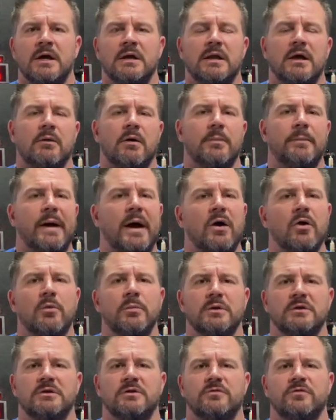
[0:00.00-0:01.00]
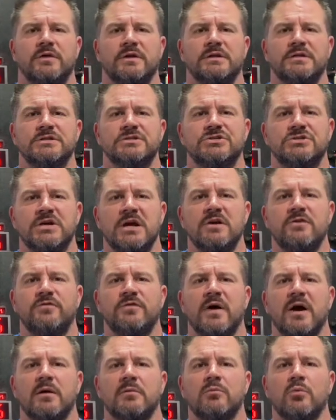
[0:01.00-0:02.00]
Now, at Powerbuilding Fitness, Jake
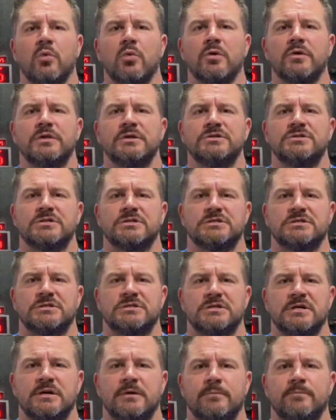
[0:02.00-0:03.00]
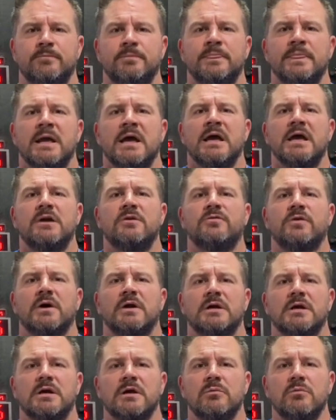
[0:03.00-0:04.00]
found more than just a gym. He
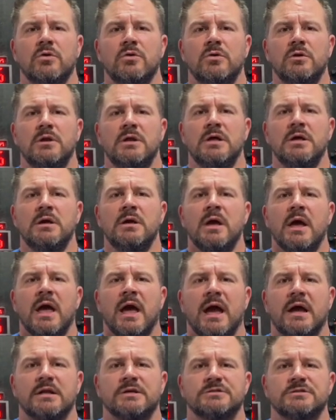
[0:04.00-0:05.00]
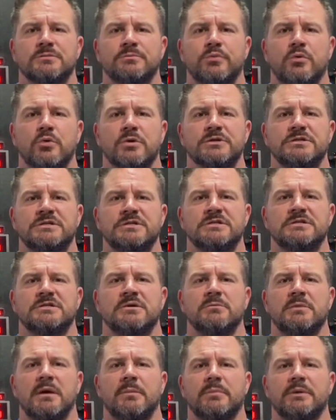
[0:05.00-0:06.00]
found a community and a support
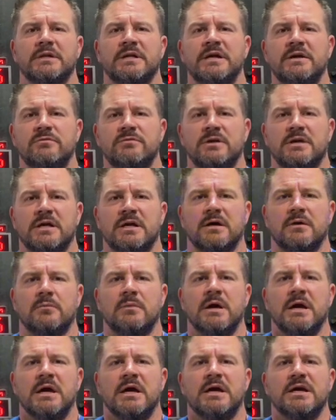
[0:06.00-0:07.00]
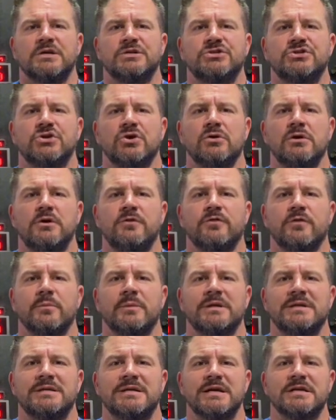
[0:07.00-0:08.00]
system that believed in him. His journey from
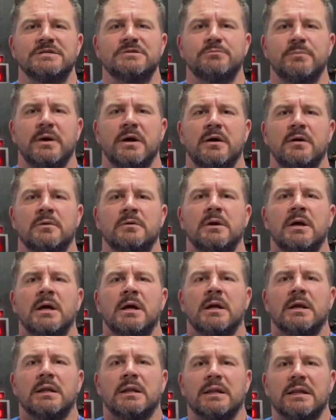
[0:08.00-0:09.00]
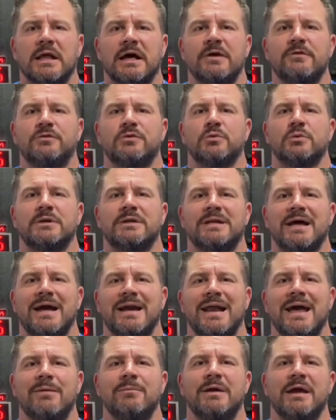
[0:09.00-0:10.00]
a desk-bound life to a
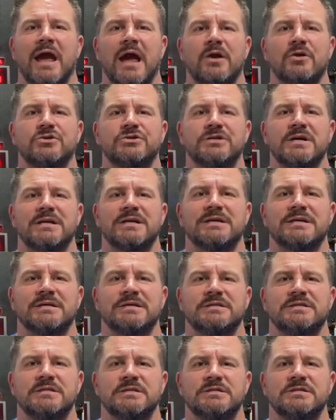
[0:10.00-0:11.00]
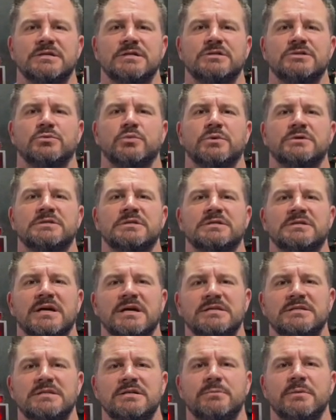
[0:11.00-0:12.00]
dynamic, energetic existence was a
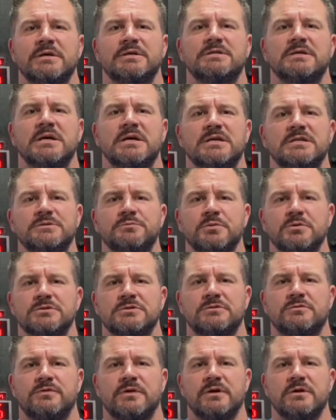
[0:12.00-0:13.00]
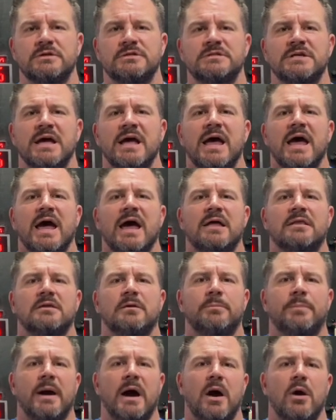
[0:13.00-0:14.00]
testament to his perseverance and
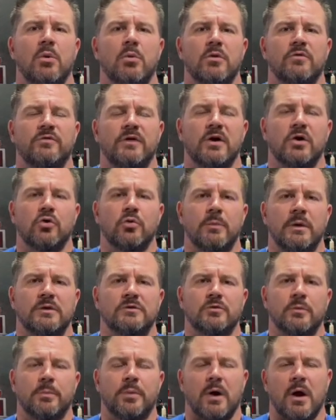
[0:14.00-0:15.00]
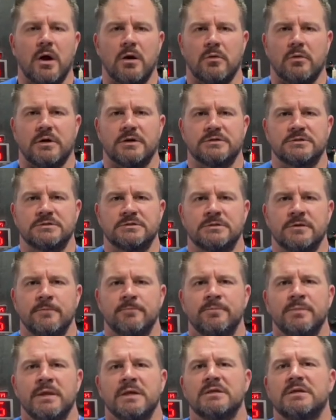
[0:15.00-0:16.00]
the power of incremental progress.
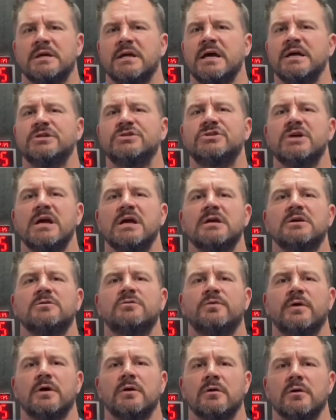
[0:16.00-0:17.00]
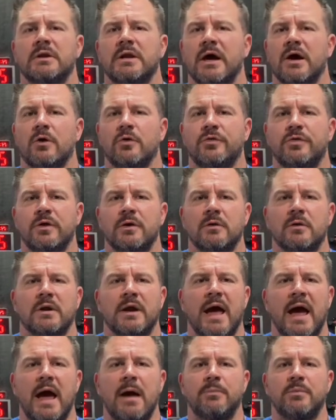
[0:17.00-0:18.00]
Today, Jake is fitter and healthier and
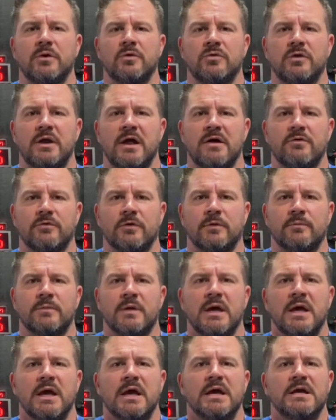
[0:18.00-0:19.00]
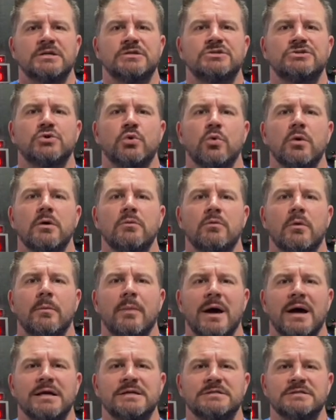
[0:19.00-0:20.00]
happier than ever. His story
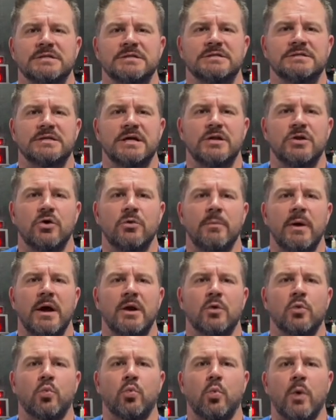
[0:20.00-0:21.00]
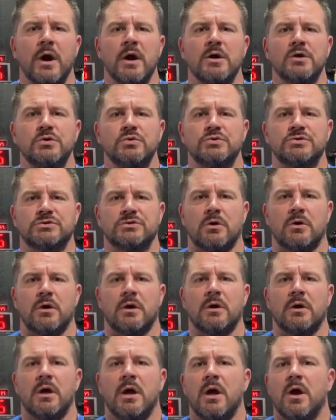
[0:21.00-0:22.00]
reminds us that no matter where you
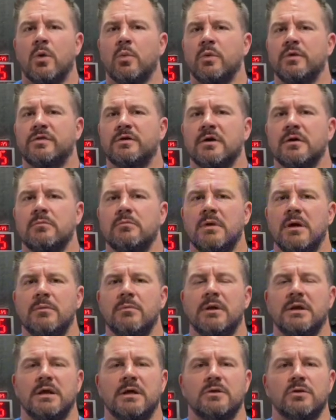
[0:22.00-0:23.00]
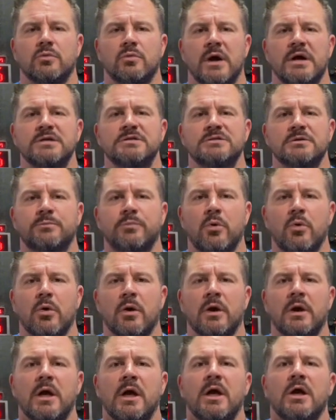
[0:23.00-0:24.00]
start, with commitment and the right
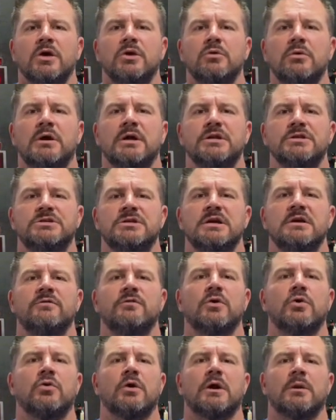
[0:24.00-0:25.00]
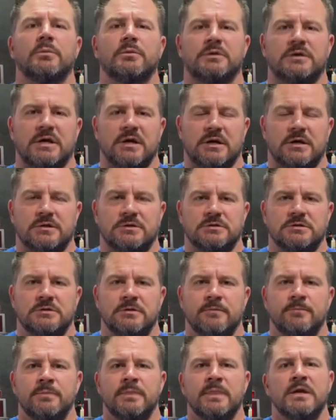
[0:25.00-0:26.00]
support, you can achieve incredible things.
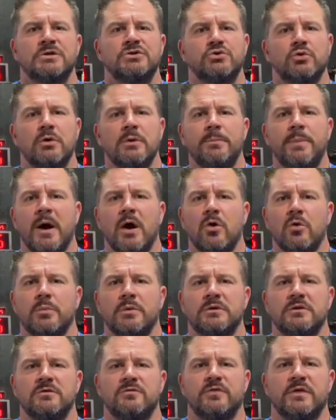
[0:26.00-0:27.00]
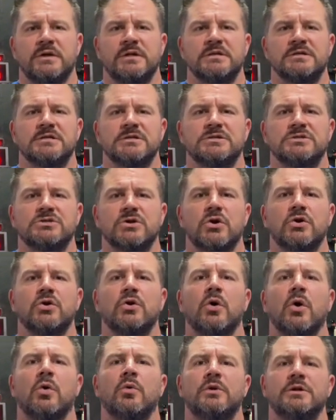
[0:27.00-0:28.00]
Join Powerbuilding Fitness and start
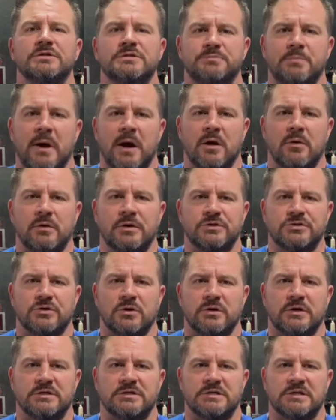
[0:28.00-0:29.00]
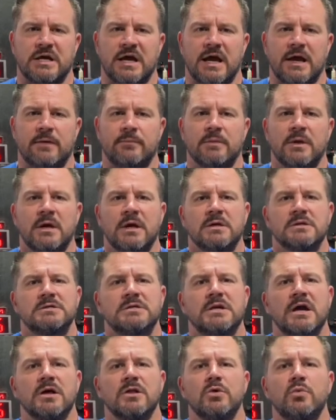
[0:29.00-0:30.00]
your own inspiring journey today.
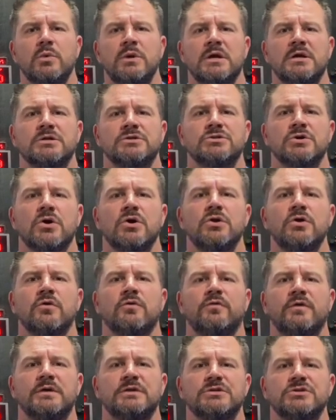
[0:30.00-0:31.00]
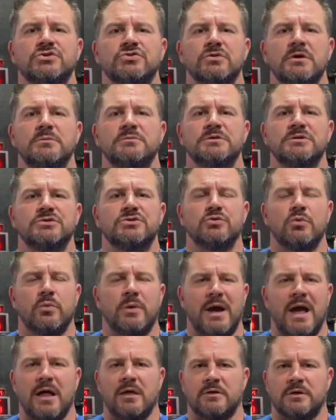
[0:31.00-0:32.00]
Together, we can turn your fitness dreams into a
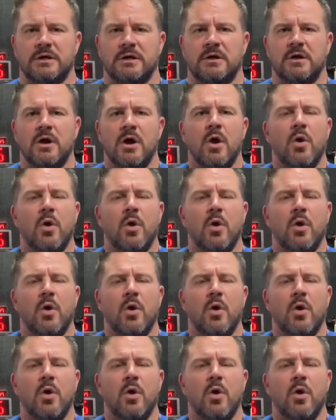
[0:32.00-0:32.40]
reality.